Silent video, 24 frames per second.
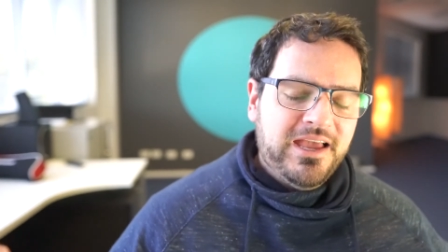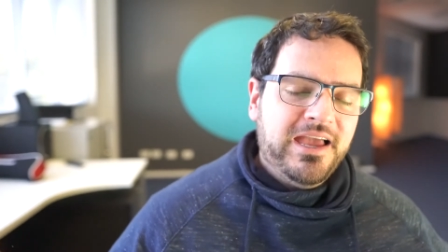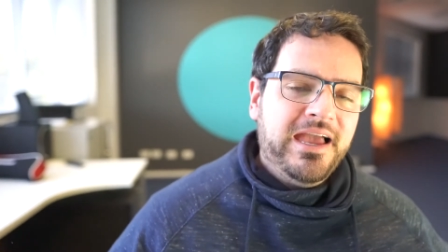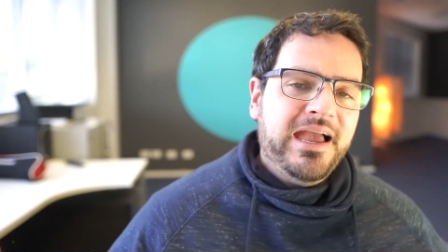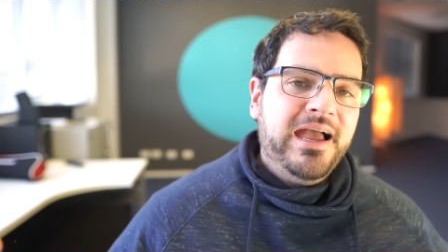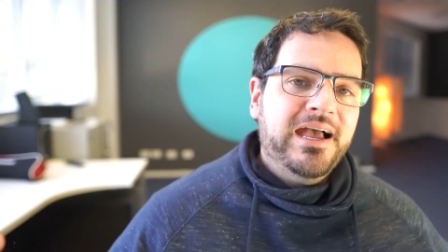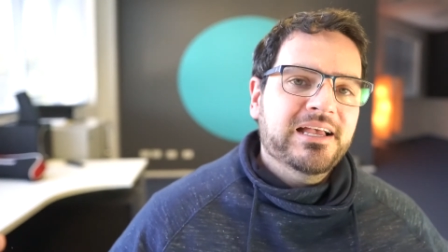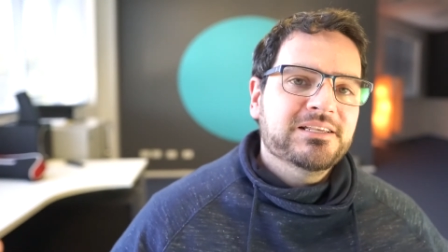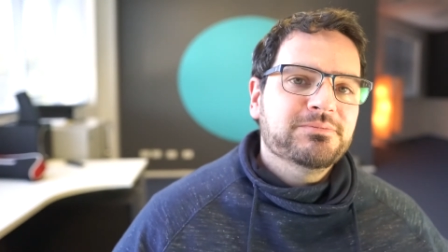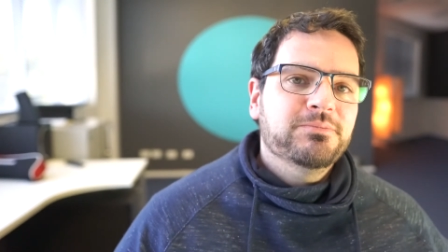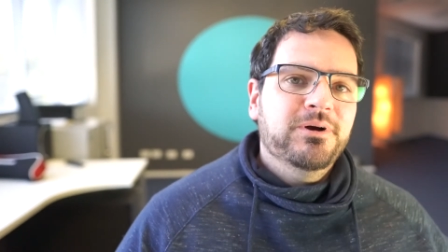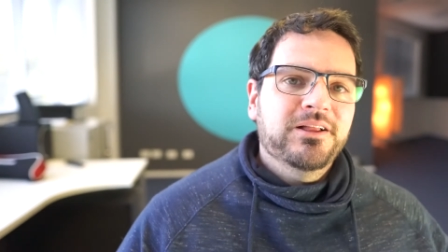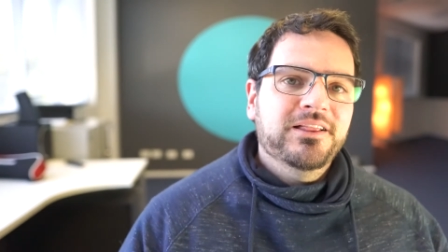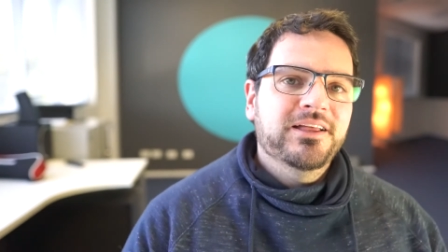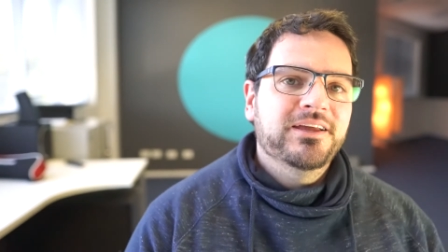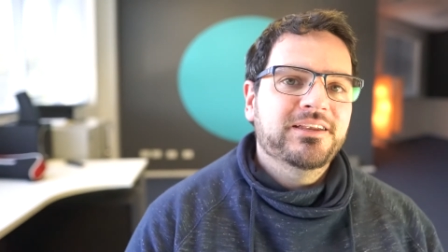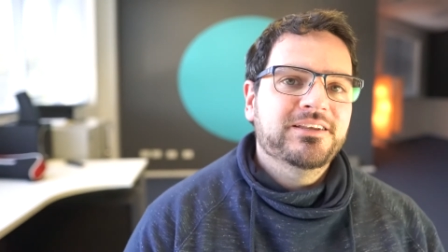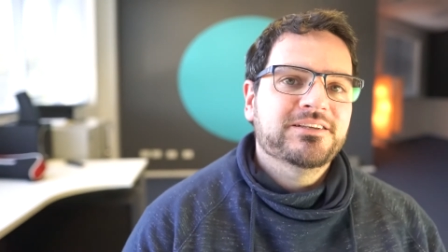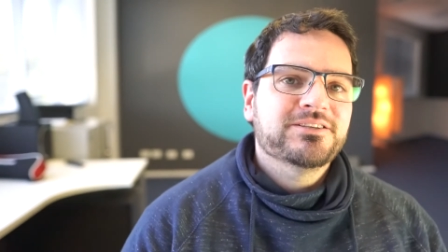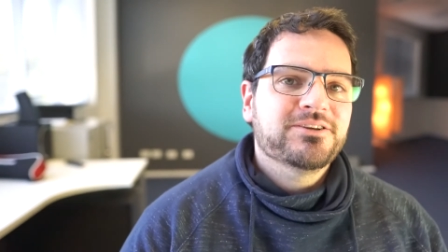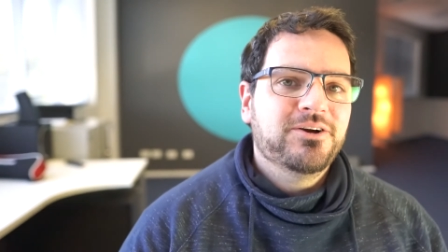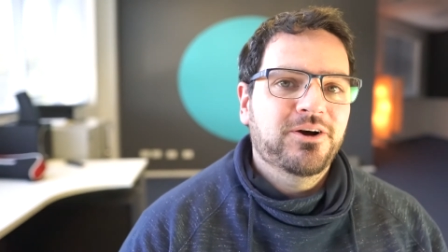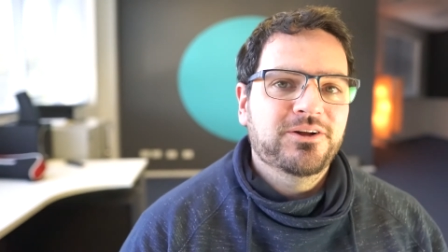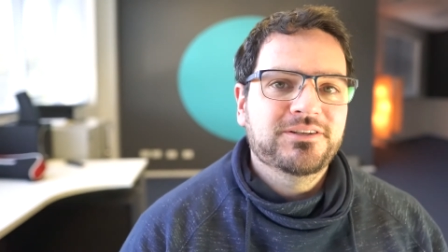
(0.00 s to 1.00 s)
as my
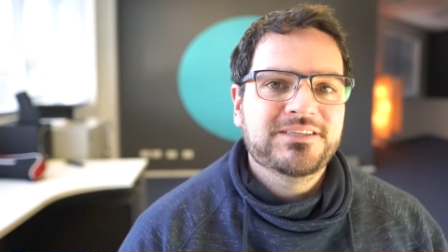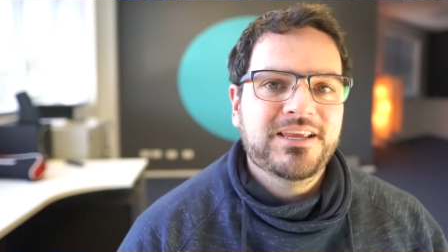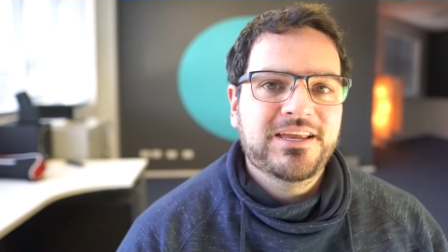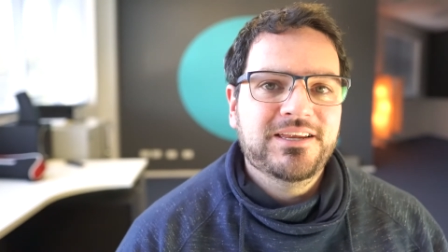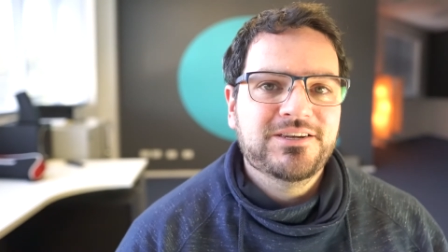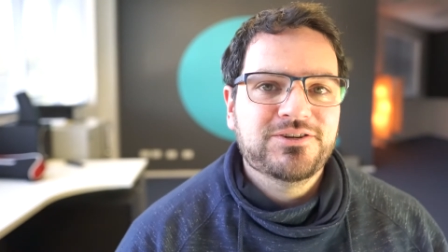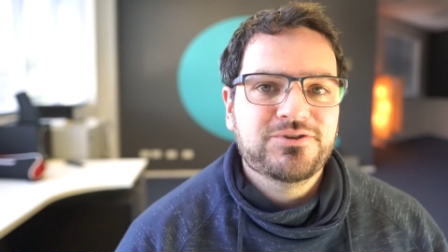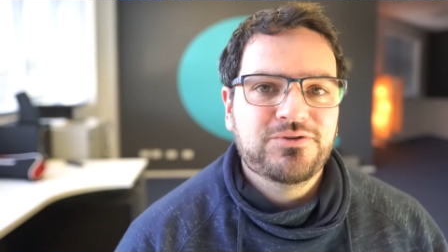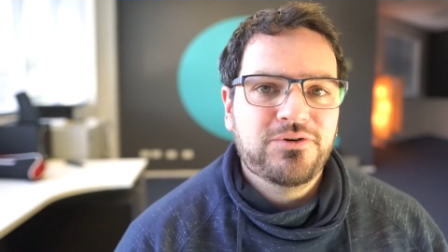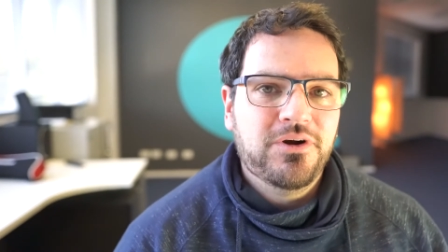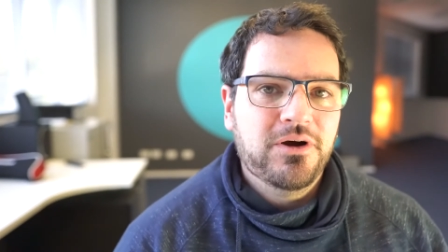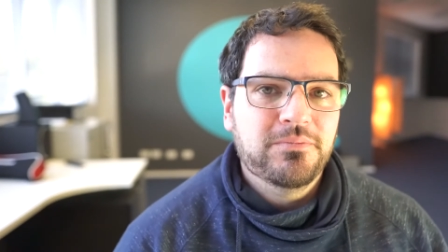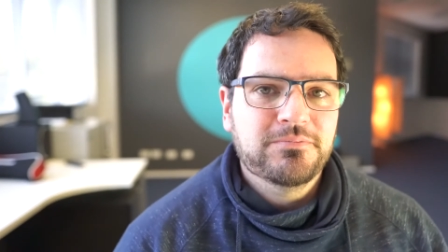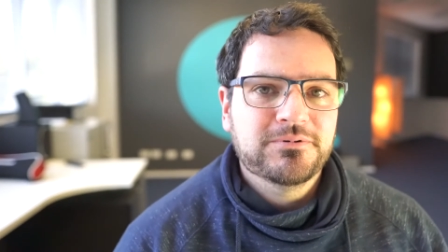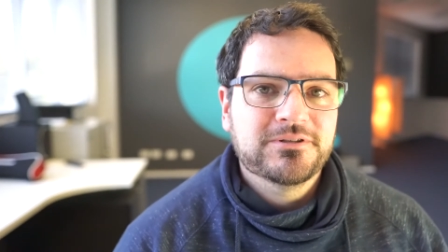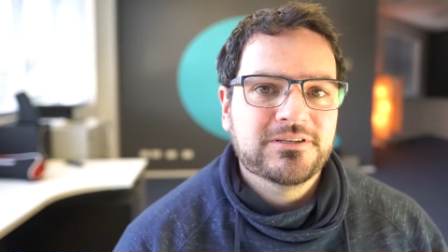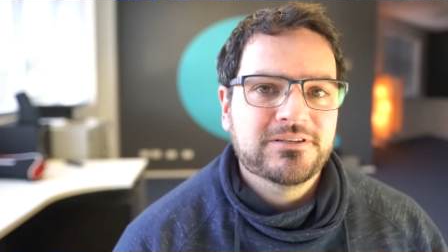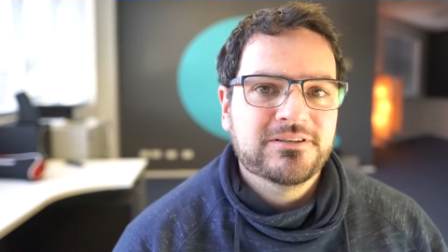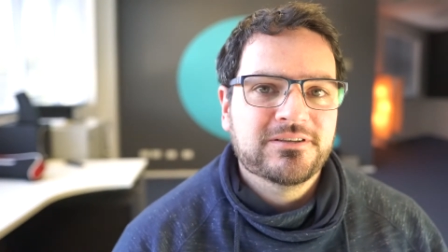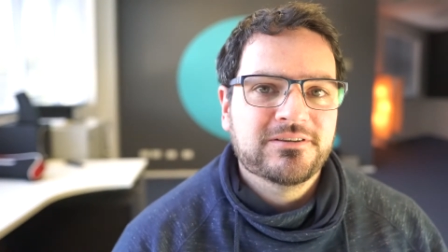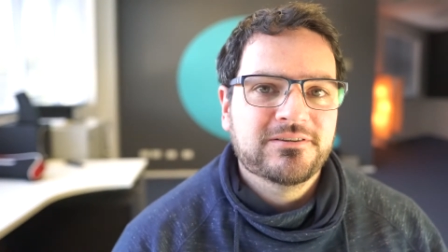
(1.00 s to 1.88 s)
latest content drops.